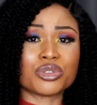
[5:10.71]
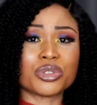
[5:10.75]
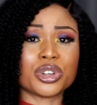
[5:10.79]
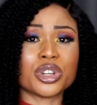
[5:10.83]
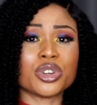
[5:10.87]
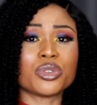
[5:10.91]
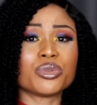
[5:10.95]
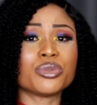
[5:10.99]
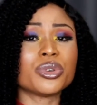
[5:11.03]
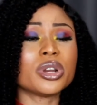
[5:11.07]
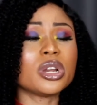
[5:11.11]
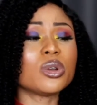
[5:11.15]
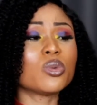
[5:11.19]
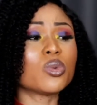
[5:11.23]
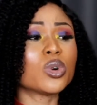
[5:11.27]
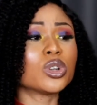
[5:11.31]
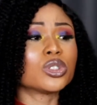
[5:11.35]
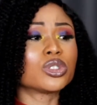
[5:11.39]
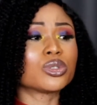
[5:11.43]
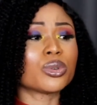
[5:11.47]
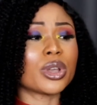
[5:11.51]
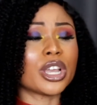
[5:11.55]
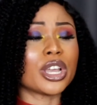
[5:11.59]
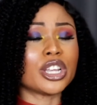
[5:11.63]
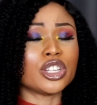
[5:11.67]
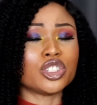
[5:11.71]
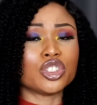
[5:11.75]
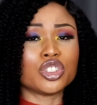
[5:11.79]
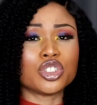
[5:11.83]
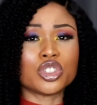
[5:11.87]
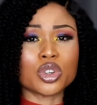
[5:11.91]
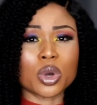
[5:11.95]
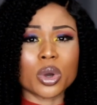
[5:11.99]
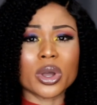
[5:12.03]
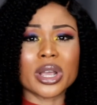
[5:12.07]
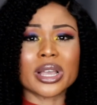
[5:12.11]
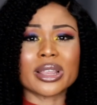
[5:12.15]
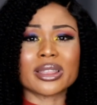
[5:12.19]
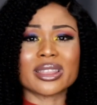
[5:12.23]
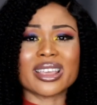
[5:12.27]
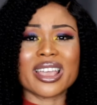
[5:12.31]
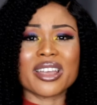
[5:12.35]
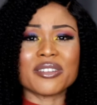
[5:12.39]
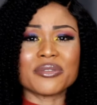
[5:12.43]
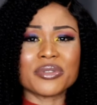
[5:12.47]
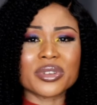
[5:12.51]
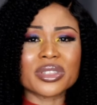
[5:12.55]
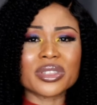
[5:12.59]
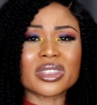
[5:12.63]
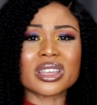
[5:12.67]
you really want to enjoy
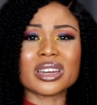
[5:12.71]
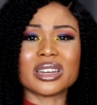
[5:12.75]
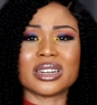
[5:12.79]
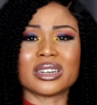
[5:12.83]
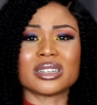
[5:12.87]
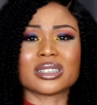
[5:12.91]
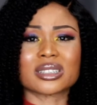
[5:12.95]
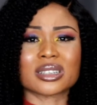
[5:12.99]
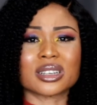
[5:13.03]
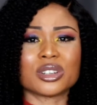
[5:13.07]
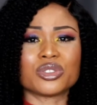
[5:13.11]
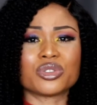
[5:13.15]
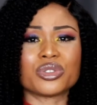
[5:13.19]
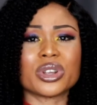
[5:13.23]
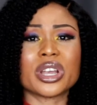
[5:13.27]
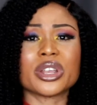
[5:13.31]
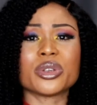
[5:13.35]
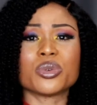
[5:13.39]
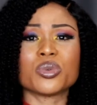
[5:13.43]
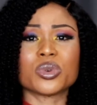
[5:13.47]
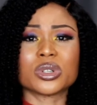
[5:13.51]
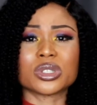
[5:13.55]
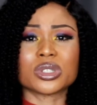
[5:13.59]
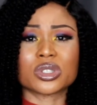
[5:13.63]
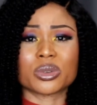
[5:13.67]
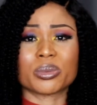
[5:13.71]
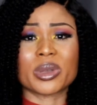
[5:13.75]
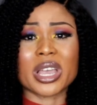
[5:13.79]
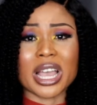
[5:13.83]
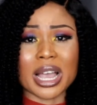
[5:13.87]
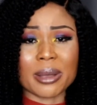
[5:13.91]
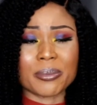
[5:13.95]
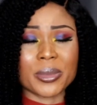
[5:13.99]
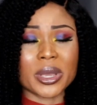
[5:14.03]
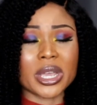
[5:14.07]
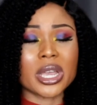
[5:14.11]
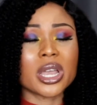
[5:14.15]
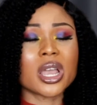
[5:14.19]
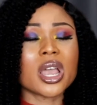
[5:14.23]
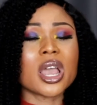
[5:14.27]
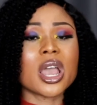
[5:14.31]
everything in this country and you want to be happy,